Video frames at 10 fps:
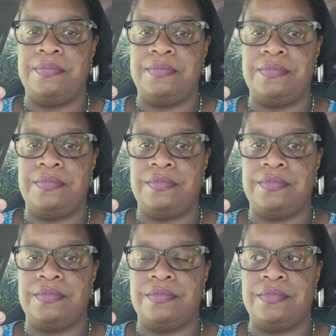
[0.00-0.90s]

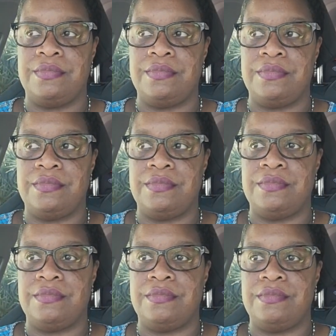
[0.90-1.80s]

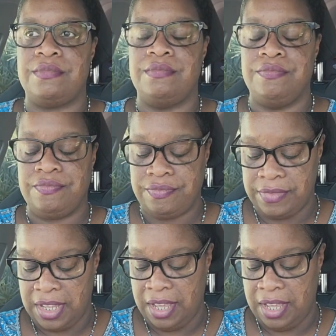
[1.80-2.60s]
Nothing is said.